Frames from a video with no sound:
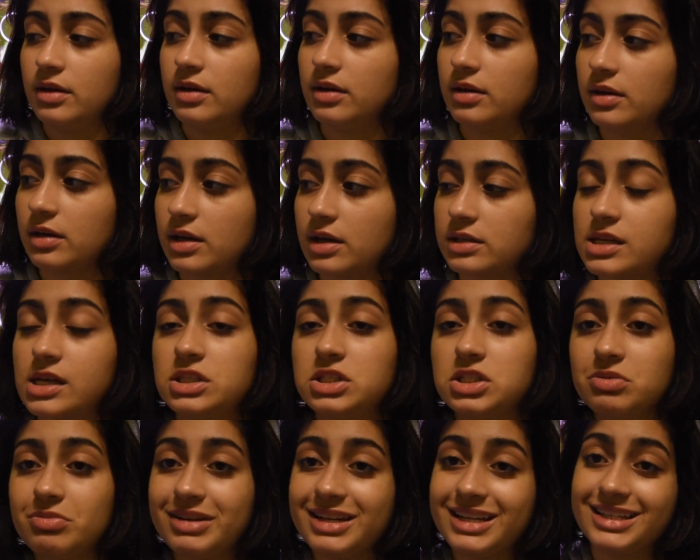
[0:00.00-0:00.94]
because I
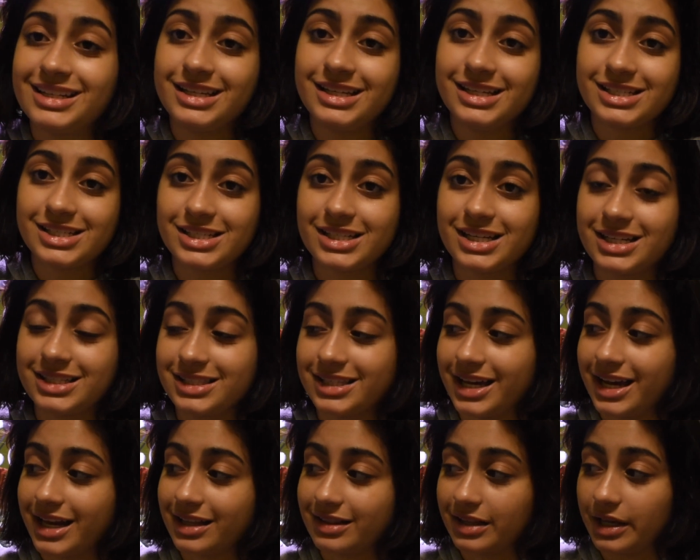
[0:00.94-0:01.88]
do it in each
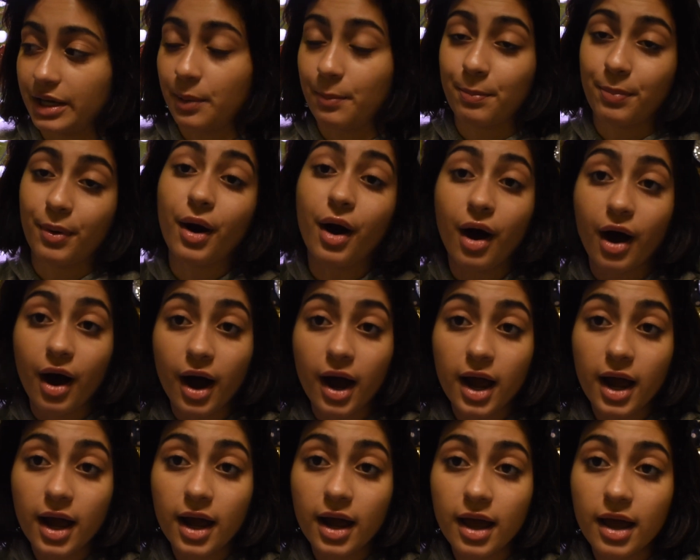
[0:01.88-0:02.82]
exact like
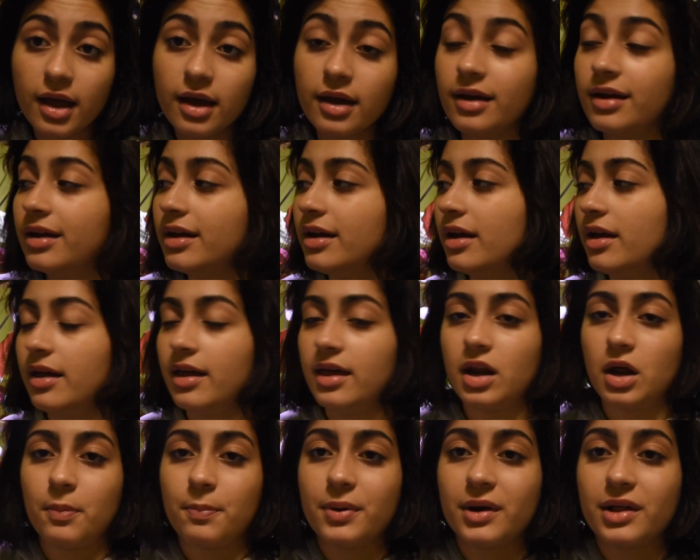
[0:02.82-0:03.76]
pot, and
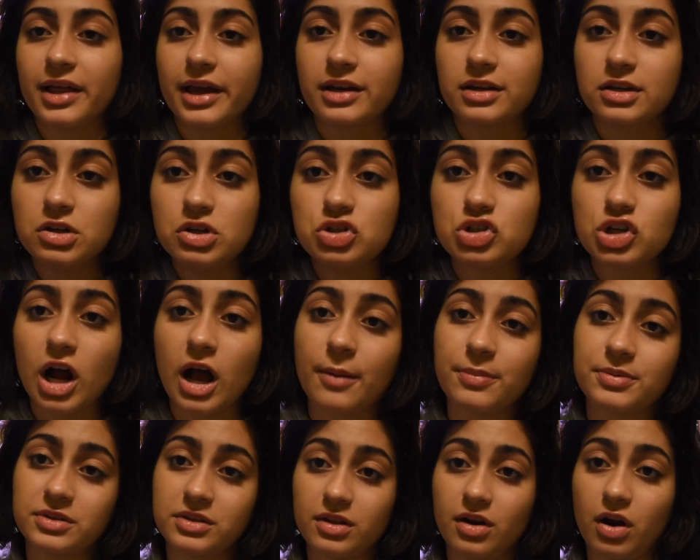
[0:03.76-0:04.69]
I'll put like 2
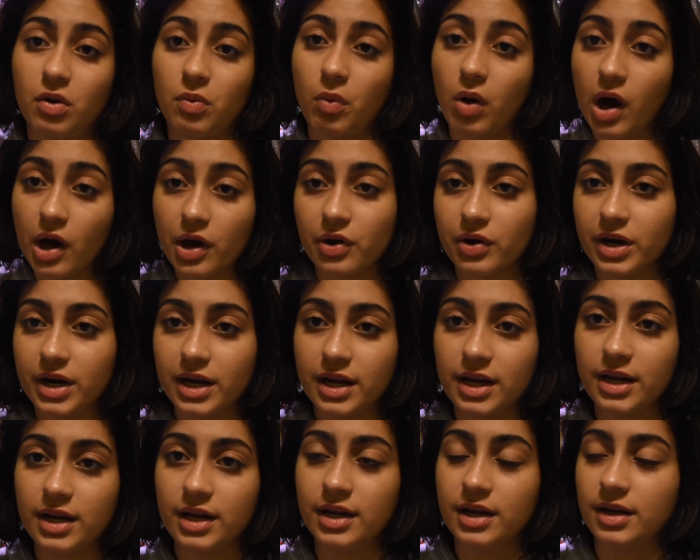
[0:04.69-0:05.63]
drops and then I'll water
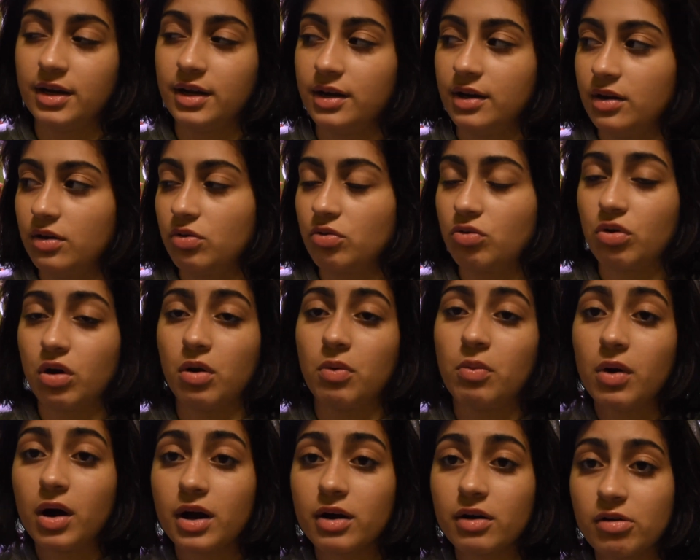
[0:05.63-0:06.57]
it. Or I'll
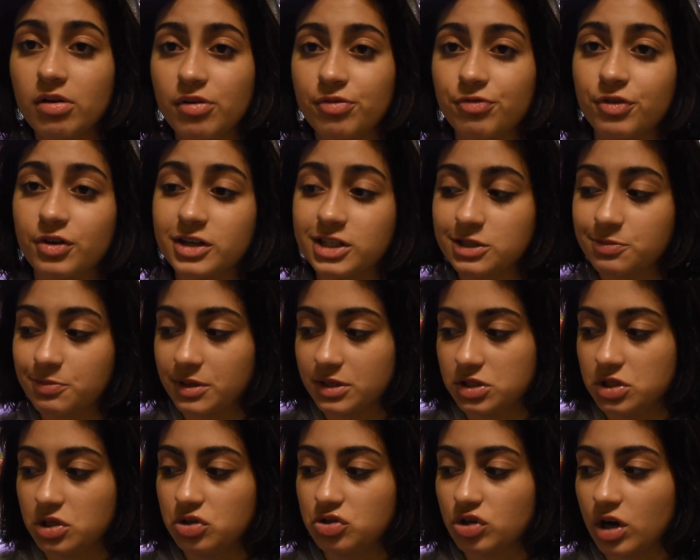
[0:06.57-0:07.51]
water it first, put
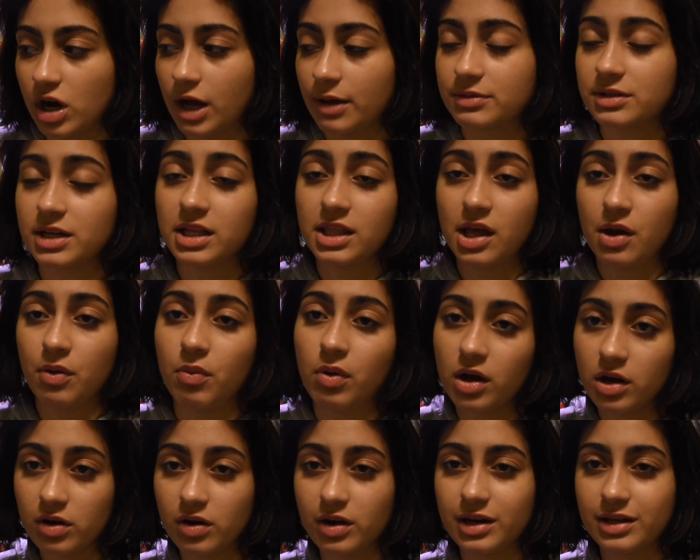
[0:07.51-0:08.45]
2 drops, and then
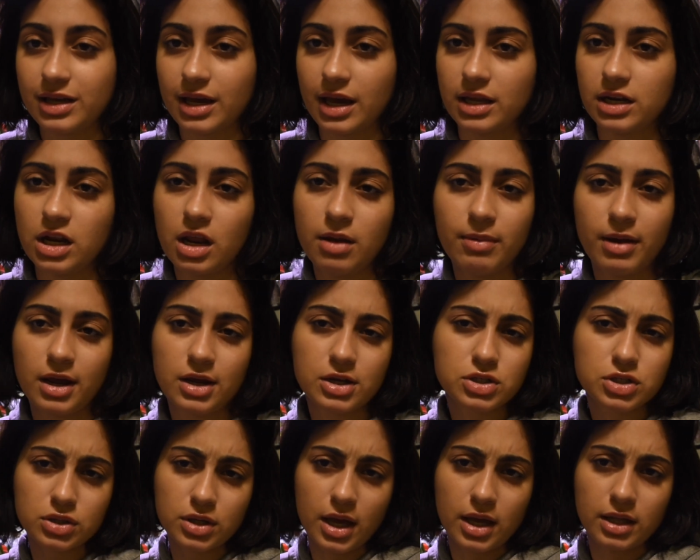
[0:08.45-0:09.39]
water it again to make
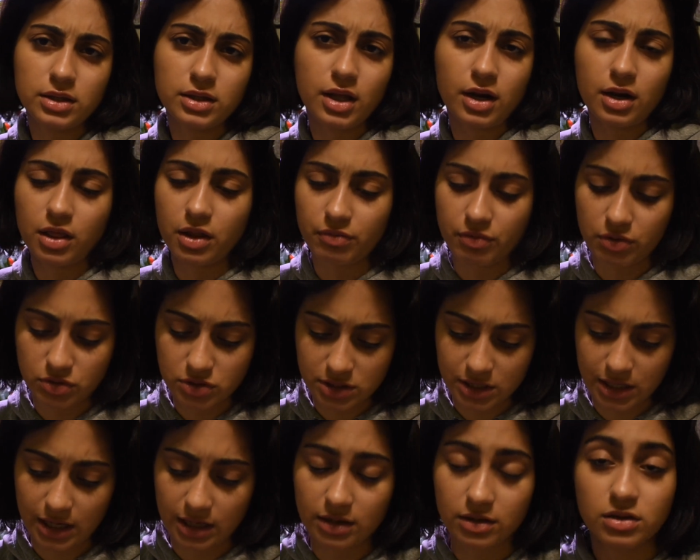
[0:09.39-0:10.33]
sure that none of the roots
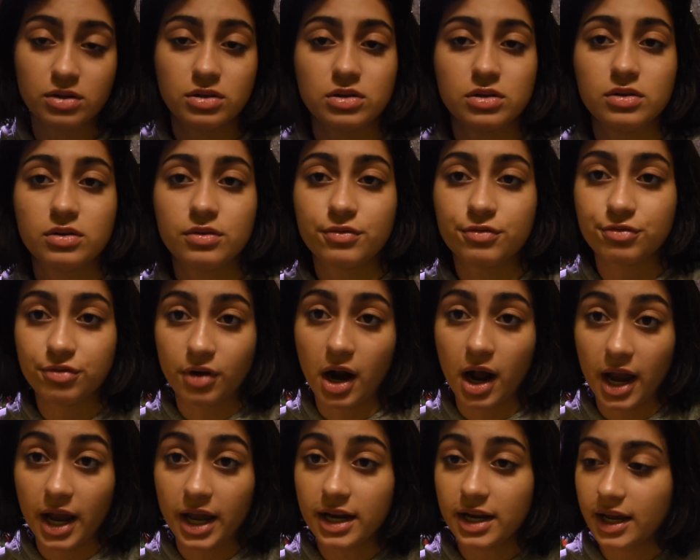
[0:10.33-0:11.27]
get
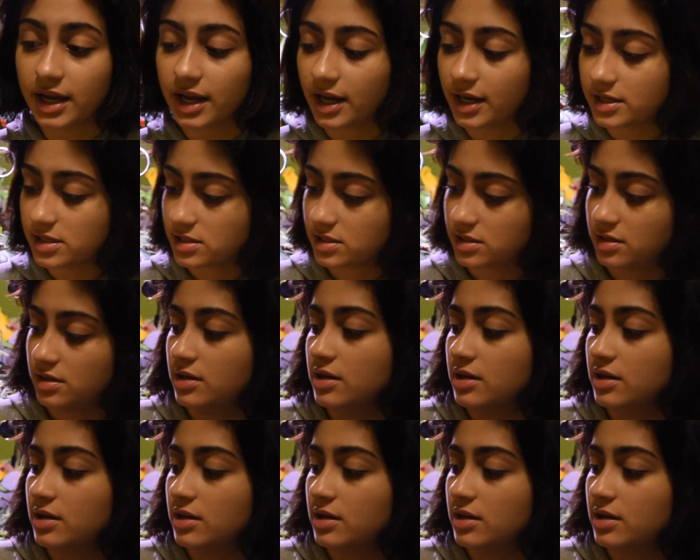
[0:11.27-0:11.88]
fried, I guess.